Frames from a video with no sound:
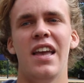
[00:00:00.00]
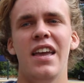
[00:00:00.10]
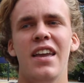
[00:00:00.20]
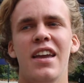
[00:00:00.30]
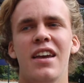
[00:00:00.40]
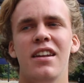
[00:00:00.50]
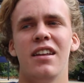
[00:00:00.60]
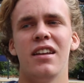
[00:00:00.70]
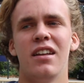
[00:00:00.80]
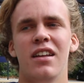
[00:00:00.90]

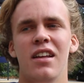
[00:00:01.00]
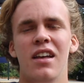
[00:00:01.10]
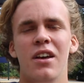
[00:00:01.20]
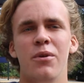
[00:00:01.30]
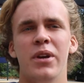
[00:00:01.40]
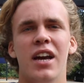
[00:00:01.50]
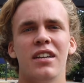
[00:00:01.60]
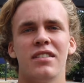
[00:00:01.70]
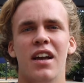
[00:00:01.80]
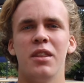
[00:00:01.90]
and we
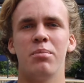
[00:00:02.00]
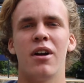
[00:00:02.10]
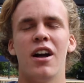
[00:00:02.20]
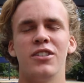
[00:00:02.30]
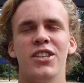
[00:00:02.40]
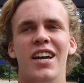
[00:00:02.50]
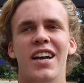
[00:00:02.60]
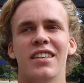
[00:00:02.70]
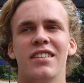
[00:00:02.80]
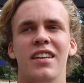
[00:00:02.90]
got assigned the
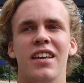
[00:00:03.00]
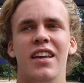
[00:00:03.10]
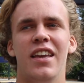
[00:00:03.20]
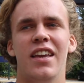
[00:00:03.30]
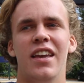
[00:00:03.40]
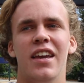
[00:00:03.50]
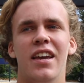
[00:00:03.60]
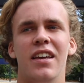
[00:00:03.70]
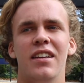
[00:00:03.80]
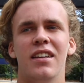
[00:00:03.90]
project,
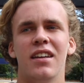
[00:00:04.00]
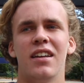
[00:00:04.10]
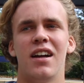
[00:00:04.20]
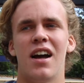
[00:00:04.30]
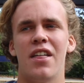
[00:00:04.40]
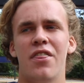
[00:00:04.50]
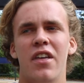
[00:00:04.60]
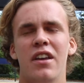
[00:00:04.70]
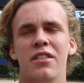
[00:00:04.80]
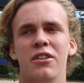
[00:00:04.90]
and I
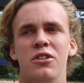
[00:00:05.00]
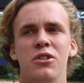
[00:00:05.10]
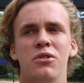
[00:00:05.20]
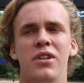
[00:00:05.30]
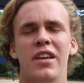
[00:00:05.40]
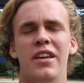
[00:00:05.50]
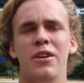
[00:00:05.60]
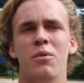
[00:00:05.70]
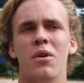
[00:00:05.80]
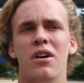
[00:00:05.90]
think the due
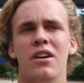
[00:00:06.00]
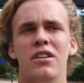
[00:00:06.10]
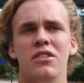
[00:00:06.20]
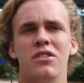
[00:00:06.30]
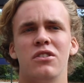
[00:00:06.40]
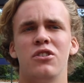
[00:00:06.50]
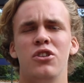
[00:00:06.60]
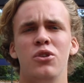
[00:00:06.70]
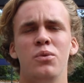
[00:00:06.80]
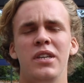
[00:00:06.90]
date was
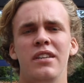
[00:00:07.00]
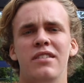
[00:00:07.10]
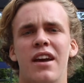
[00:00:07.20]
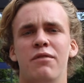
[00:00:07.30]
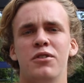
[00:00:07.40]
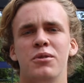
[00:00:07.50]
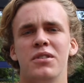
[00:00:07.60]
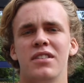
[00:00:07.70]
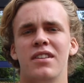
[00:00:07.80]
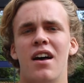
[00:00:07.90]
2 weeks after it
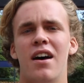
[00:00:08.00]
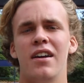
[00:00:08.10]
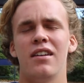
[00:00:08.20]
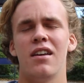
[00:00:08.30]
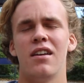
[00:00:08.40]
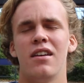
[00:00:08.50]
was assigned.